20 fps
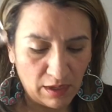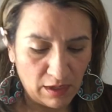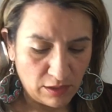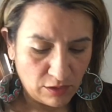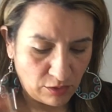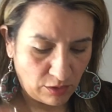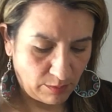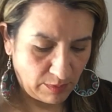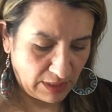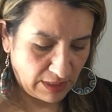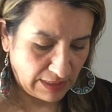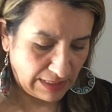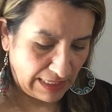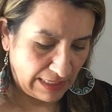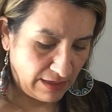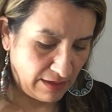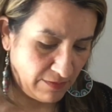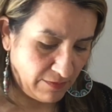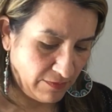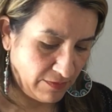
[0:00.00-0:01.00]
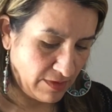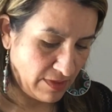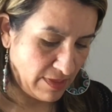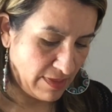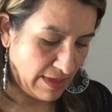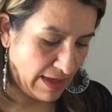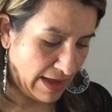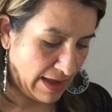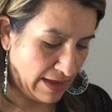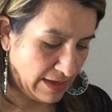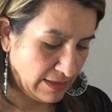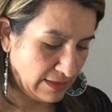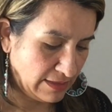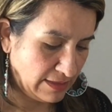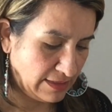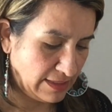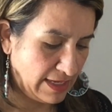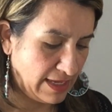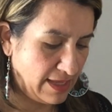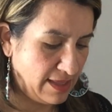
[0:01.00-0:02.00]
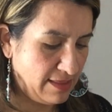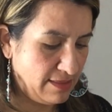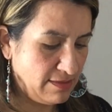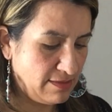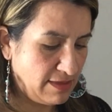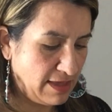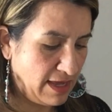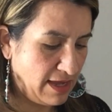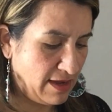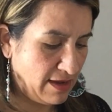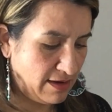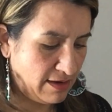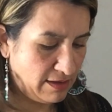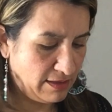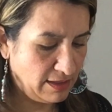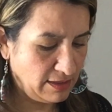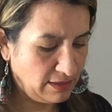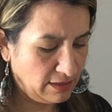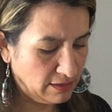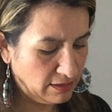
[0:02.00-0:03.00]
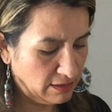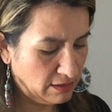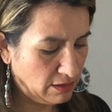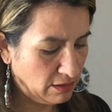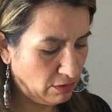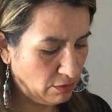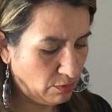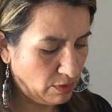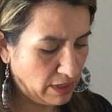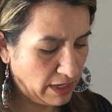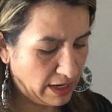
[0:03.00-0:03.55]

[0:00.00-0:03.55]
So I'm excited for that. And then this is another one